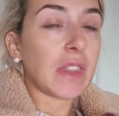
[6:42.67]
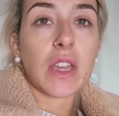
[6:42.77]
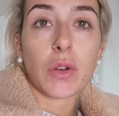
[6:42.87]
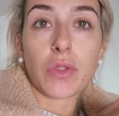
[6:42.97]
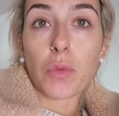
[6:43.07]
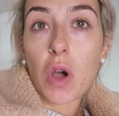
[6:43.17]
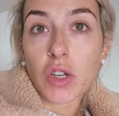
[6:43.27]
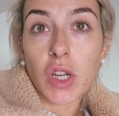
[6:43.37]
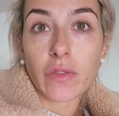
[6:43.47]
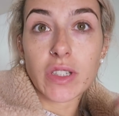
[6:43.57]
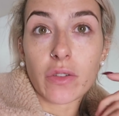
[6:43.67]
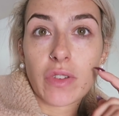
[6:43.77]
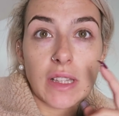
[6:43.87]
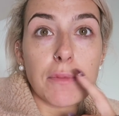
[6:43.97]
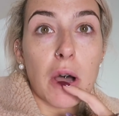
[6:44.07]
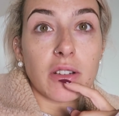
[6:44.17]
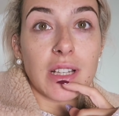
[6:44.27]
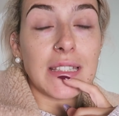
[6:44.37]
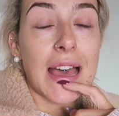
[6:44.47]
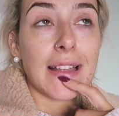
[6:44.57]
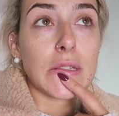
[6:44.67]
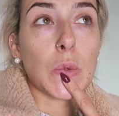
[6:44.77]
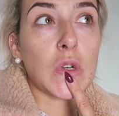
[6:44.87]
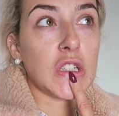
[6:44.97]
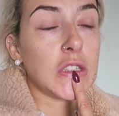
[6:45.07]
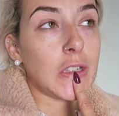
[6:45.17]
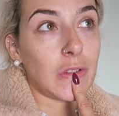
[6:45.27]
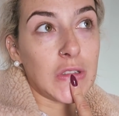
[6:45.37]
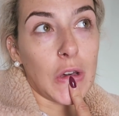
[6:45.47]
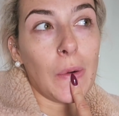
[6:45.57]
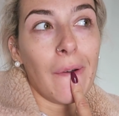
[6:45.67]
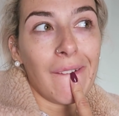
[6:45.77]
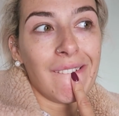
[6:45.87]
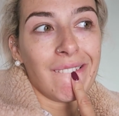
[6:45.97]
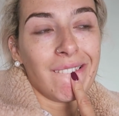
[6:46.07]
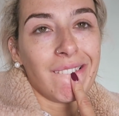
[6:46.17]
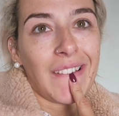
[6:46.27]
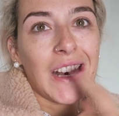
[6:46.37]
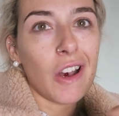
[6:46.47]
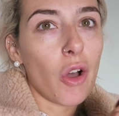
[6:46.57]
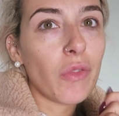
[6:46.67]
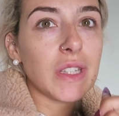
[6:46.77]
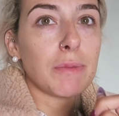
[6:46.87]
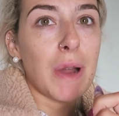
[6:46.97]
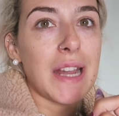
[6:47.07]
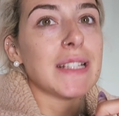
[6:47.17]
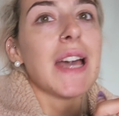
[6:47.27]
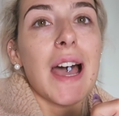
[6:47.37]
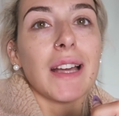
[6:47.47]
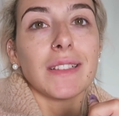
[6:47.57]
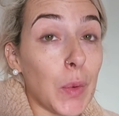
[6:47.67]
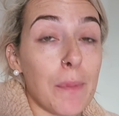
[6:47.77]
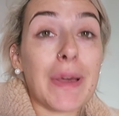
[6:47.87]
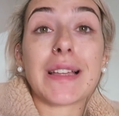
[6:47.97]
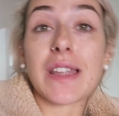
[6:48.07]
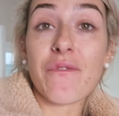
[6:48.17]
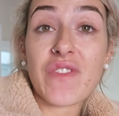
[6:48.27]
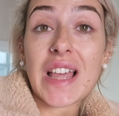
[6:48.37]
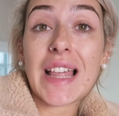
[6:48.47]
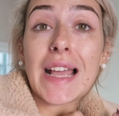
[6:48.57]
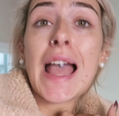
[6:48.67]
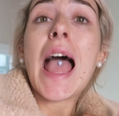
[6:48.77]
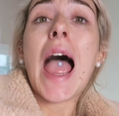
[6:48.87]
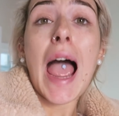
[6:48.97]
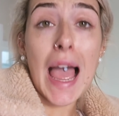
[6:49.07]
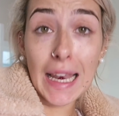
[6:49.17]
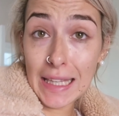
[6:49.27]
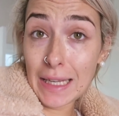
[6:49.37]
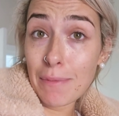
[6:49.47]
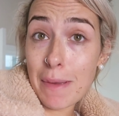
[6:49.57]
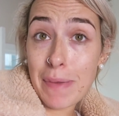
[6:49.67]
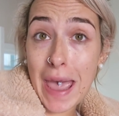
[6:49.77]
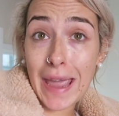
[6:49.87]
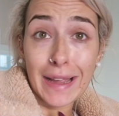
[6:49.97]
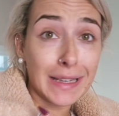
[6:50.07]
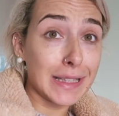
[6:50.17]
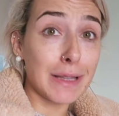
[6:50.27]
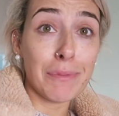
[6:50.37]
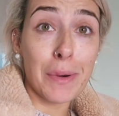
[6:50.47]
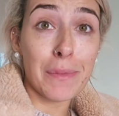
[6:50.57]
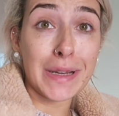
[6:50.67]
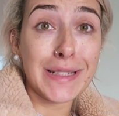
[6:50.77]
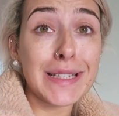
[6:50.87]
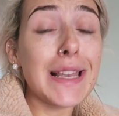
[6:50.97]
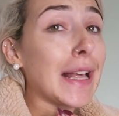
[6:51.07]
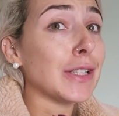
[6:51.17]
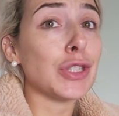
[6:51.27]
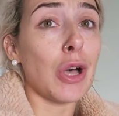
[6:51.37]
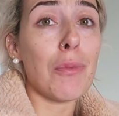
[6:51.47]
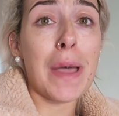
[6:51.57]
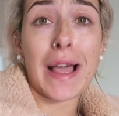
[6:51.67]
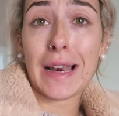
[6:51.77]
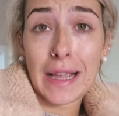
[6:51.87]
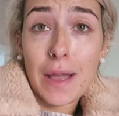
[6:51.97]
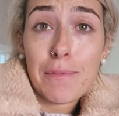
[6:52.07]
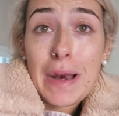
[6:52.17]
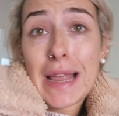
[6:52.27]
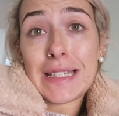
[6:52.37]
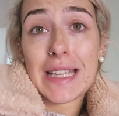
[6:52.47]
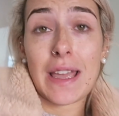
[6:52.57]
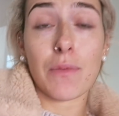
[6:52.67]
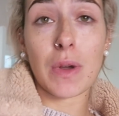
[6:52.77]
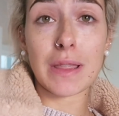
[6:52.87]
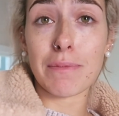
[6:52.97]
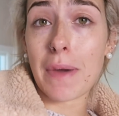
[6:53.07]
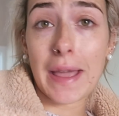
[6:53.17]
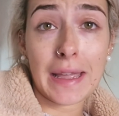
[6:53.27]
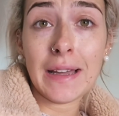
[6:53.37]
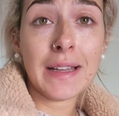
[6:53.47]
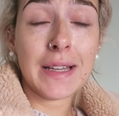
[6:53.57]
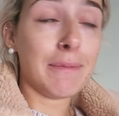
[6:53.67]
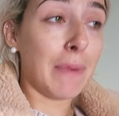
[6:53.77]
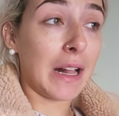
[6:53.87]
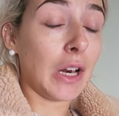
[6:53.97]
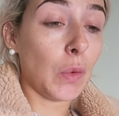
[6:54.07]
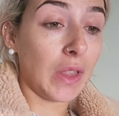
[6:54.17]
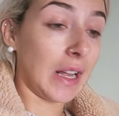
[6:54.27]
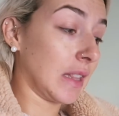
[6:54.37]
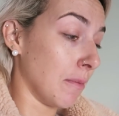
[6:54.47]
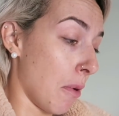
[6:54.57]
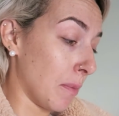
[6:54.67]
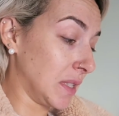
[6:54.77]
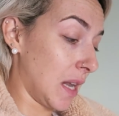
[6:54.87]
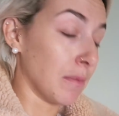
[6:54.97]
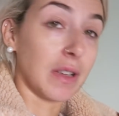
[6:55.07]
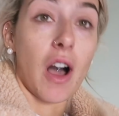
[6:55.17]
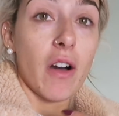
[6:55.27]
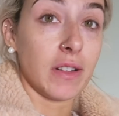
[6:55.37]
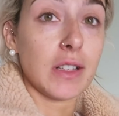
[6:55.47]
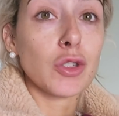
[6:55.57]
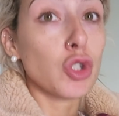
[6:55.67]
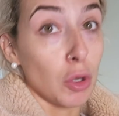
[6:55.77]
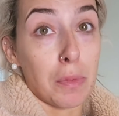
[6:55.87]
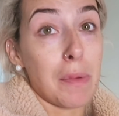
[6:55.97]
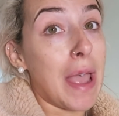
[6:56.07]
you know, the wash-off stuff like the Bondi Sands one and stuff. So I'd love a spray tan one because I'm feeling a little bit pale at the moment, like so pale, like I'm blending in with my clothing at the moment. I'm gone super